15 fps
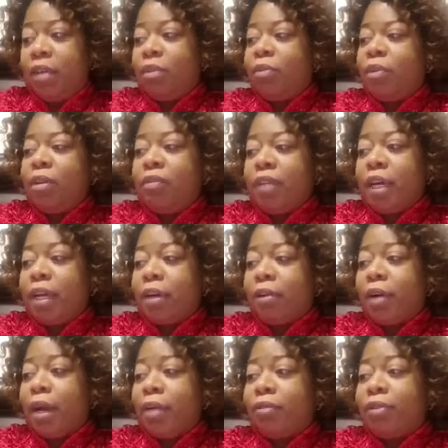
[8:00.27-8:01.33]
We even got a
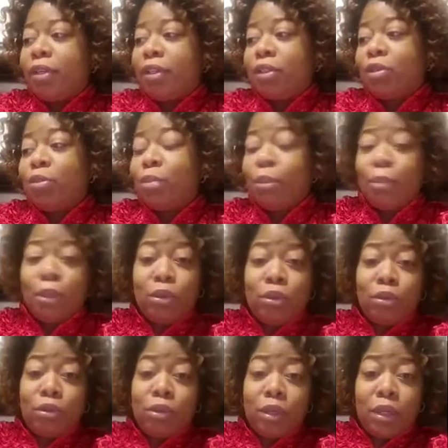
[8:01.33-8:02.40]
craft for the Super
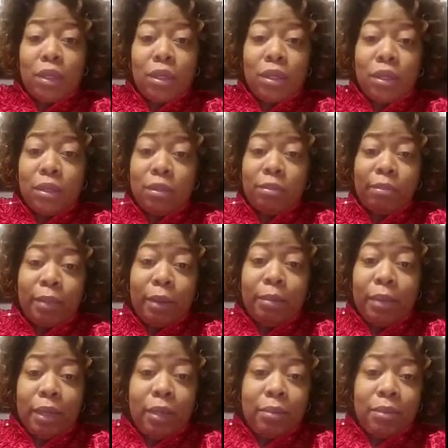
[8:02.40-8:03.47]
Bowl. And my
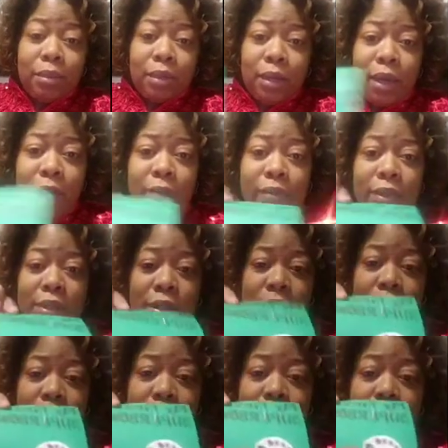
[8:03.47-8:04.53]
babe, obviously,
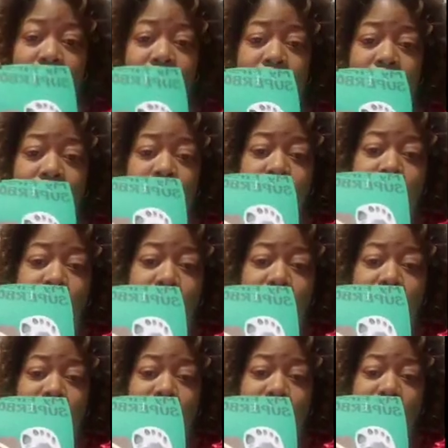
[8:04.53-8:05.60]
she don't even know what the Super
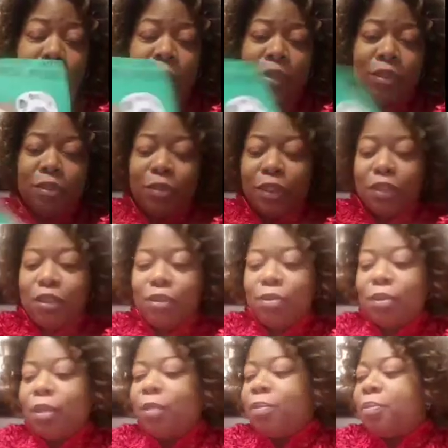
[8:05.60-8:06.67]
Bowl is, but it's really
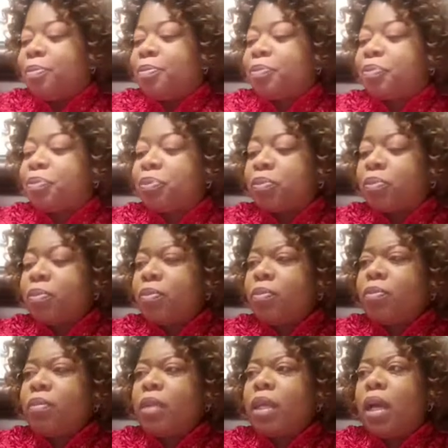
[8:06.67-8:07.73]
cute.
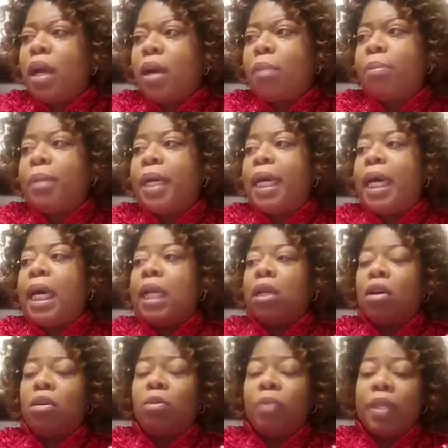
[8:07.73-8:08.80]
But
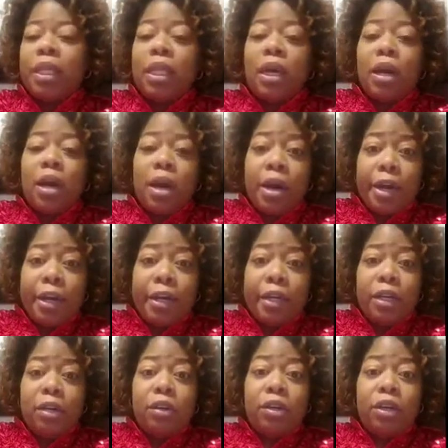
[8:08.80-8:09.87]
along with the art
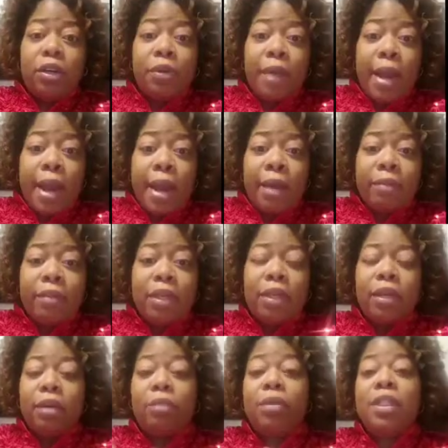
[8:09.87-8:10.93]
or the craft,
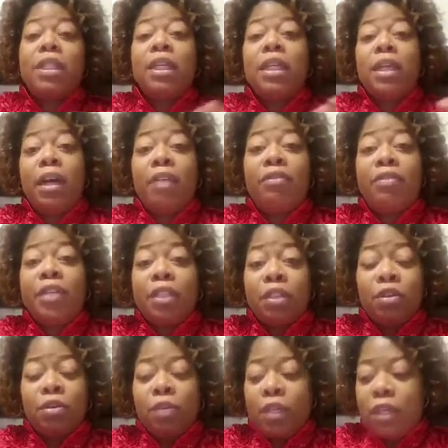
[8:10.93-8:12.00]
there was a
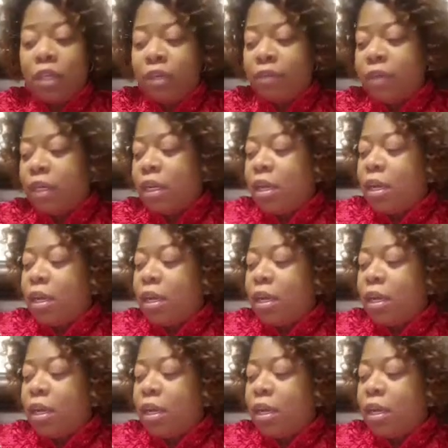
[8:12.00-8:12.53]
physical gift.